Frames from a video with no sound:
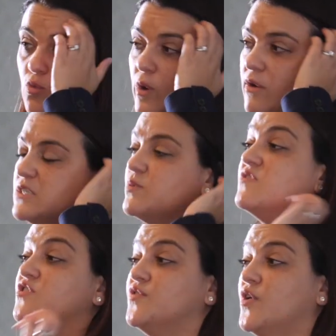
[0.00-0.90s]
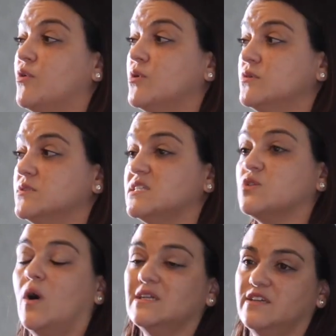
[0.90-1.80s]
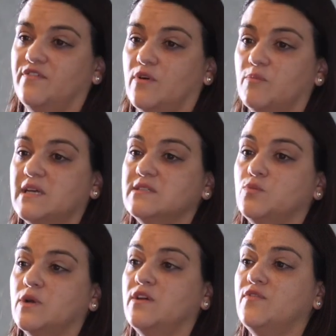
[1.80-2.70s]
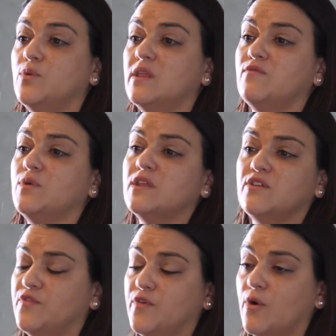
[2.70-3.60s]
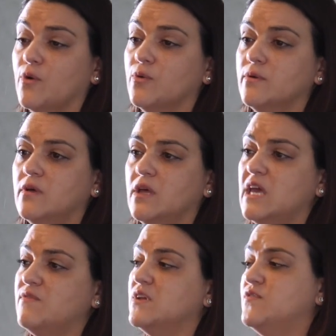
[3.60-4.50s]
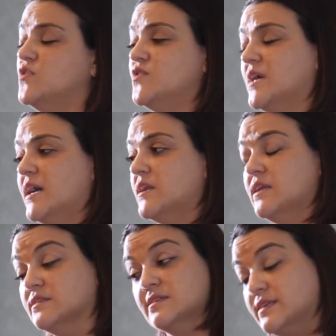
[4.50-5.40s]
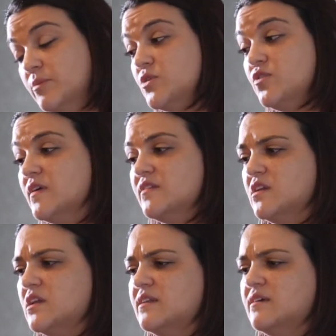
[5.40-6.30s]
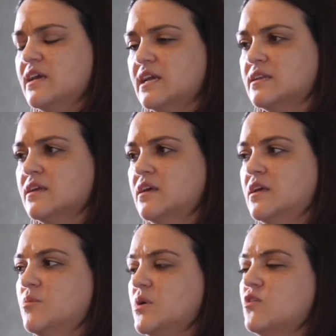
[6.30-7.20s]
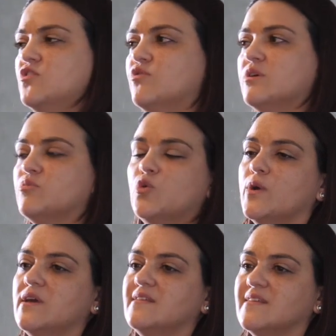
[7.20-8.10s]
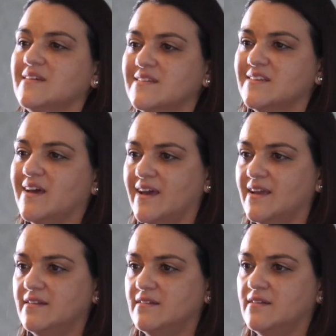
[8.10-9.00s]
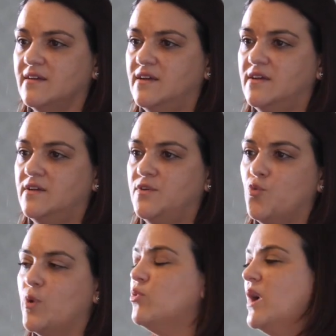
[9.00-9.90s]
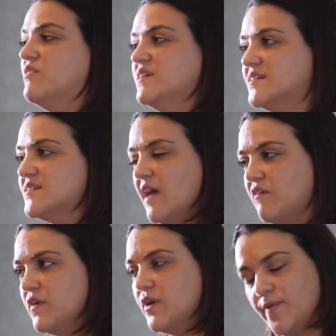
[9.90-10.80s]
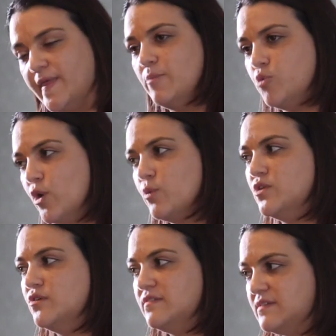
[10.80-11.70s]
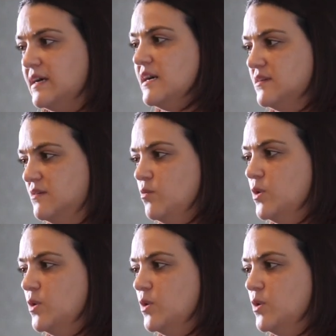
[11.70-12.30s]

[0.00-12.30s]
Whereas with deferrals, it's quite different because with a deferral, even if you started in December 2018, because your employees are year to date, we'll have a year to date figure at that point when you start.